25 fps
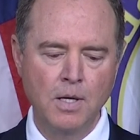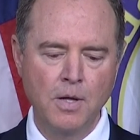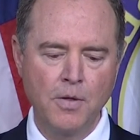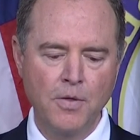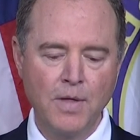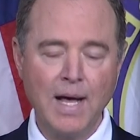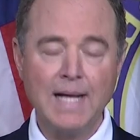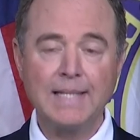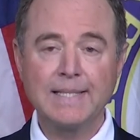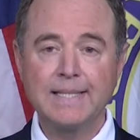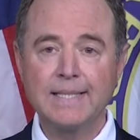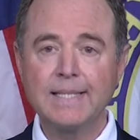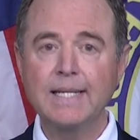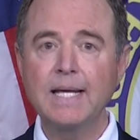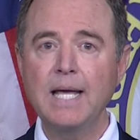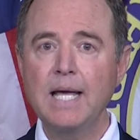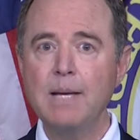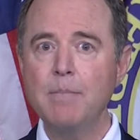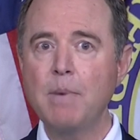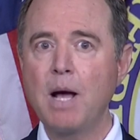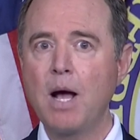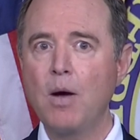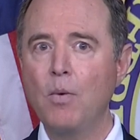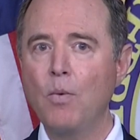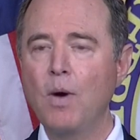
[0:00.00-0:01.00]
That
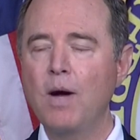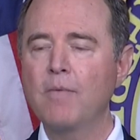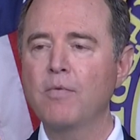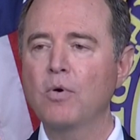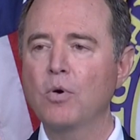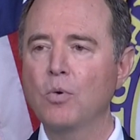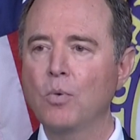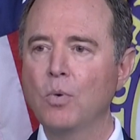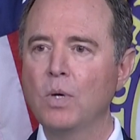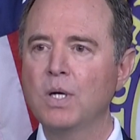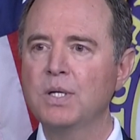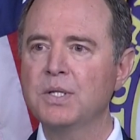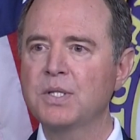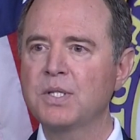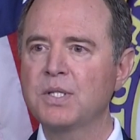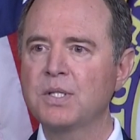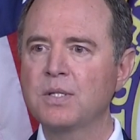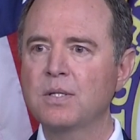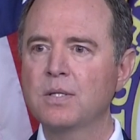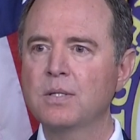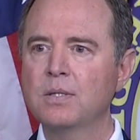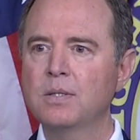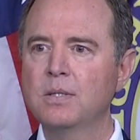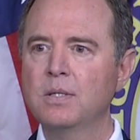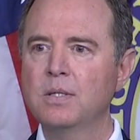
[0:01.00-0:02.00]
scheme, however,
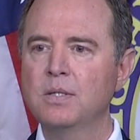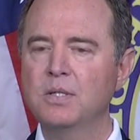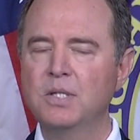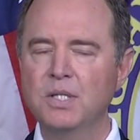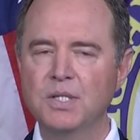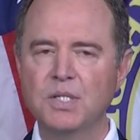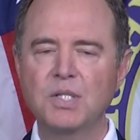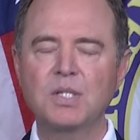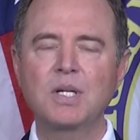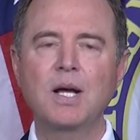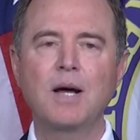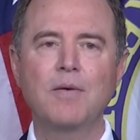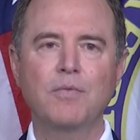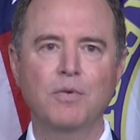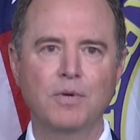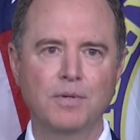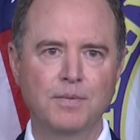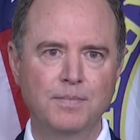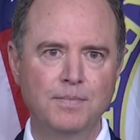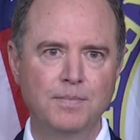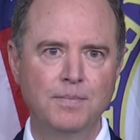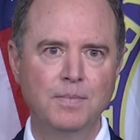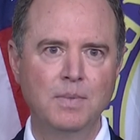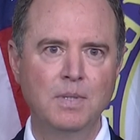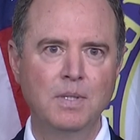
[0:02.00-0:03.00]
was discovered
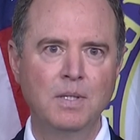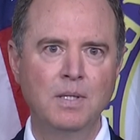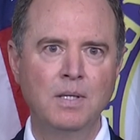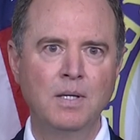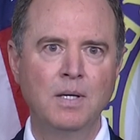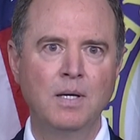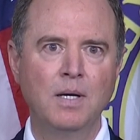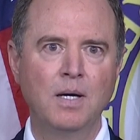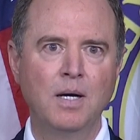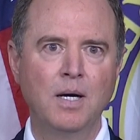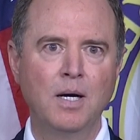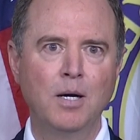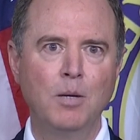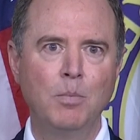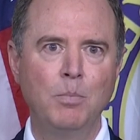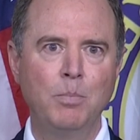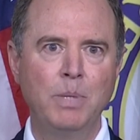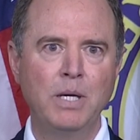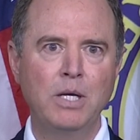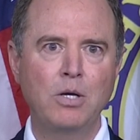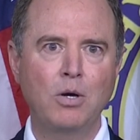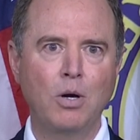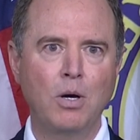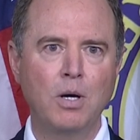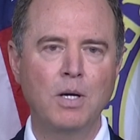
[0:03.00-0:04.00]

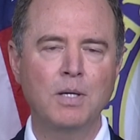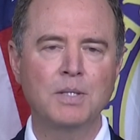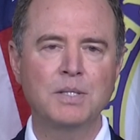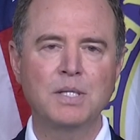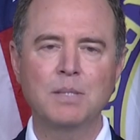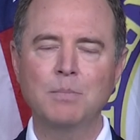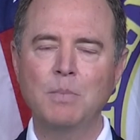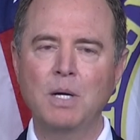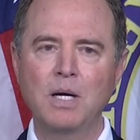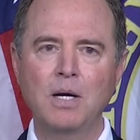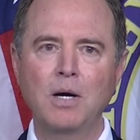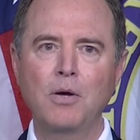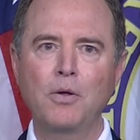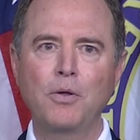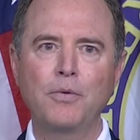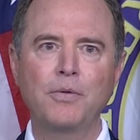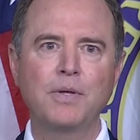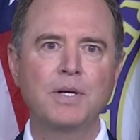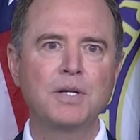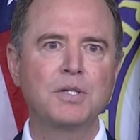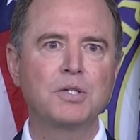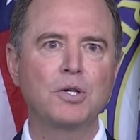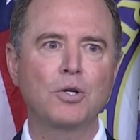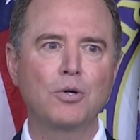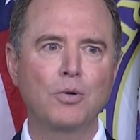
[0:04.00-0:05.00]
because, among other
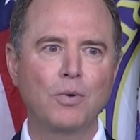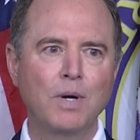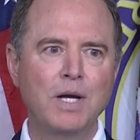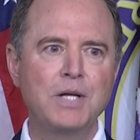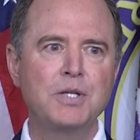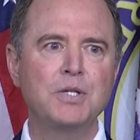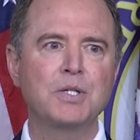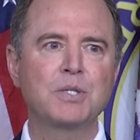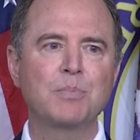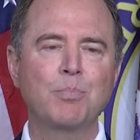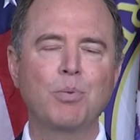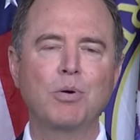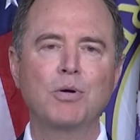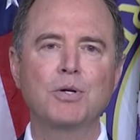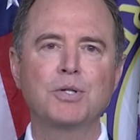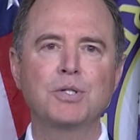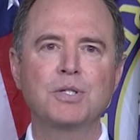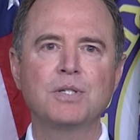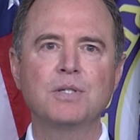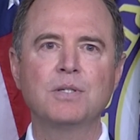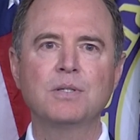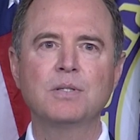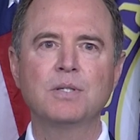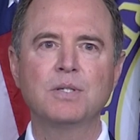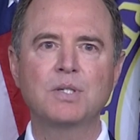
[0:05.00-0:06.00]
things, a courageous
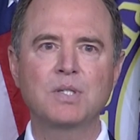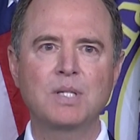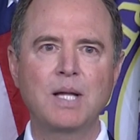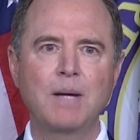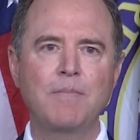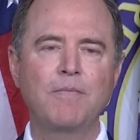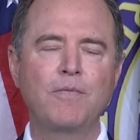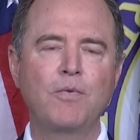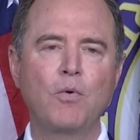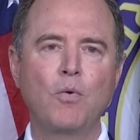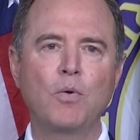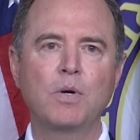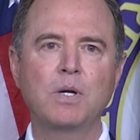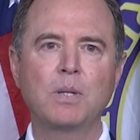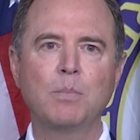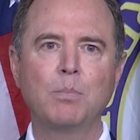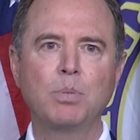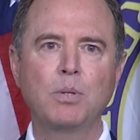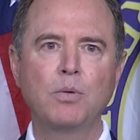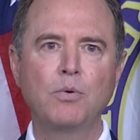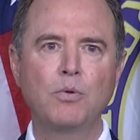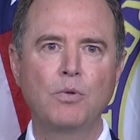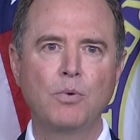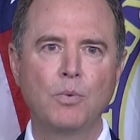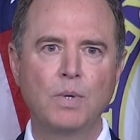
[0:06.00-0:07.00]
person stepped forward and
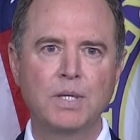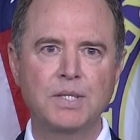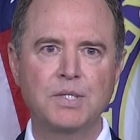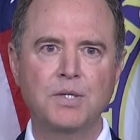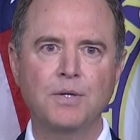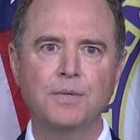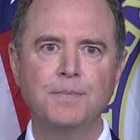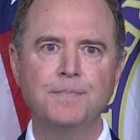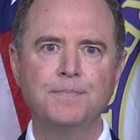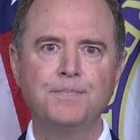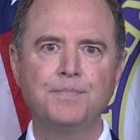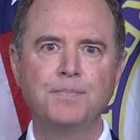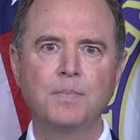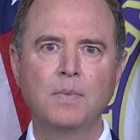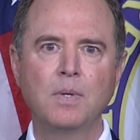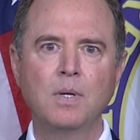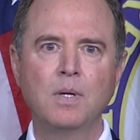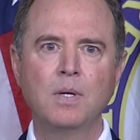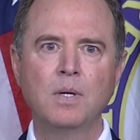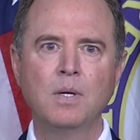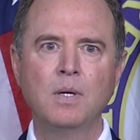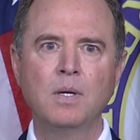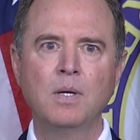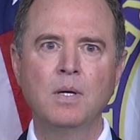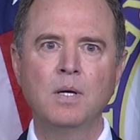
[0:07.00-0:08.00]
blew the whistle,
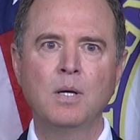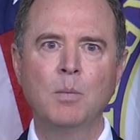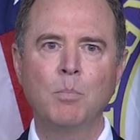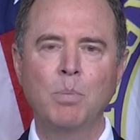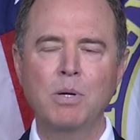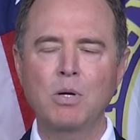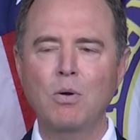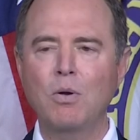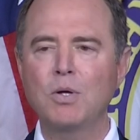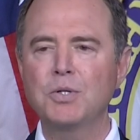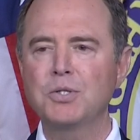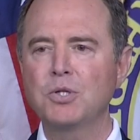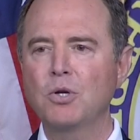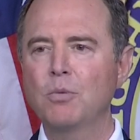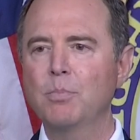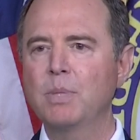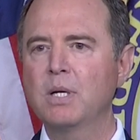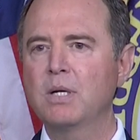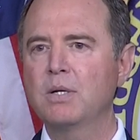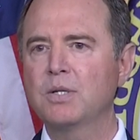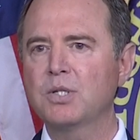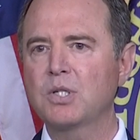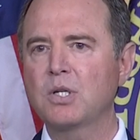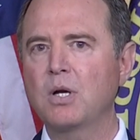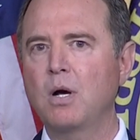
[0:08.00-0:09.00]
but also
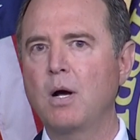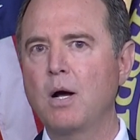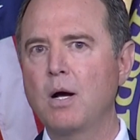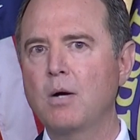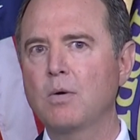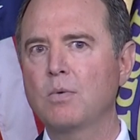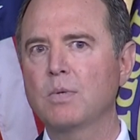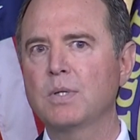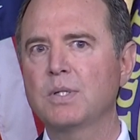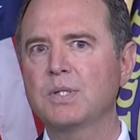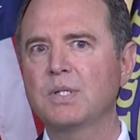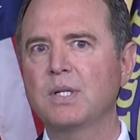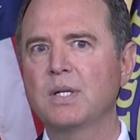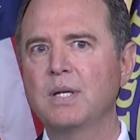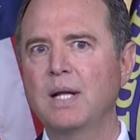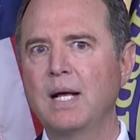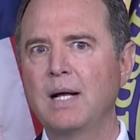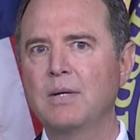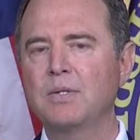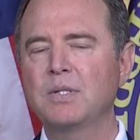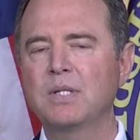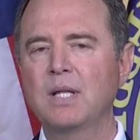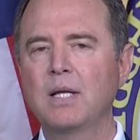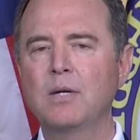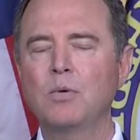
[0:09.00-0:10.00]
because Congress
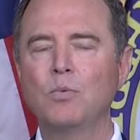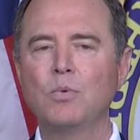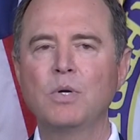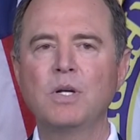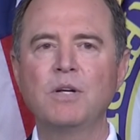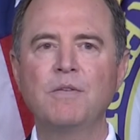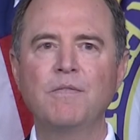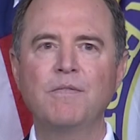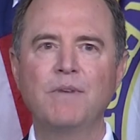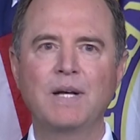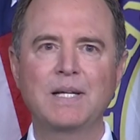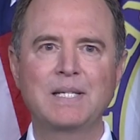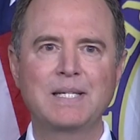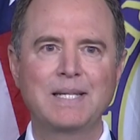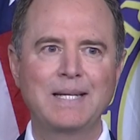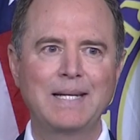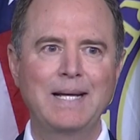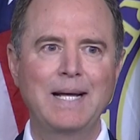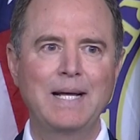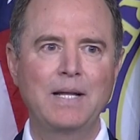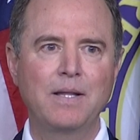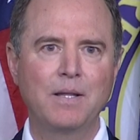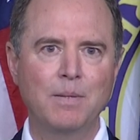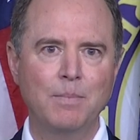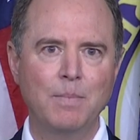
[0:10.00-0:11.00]
announced that it would
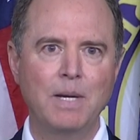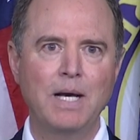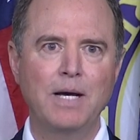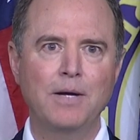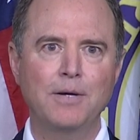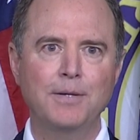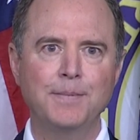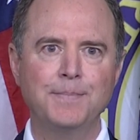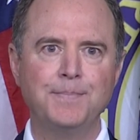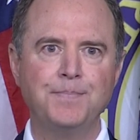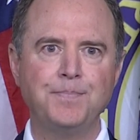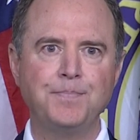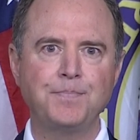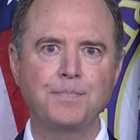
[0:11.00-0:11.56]
investigate the matter.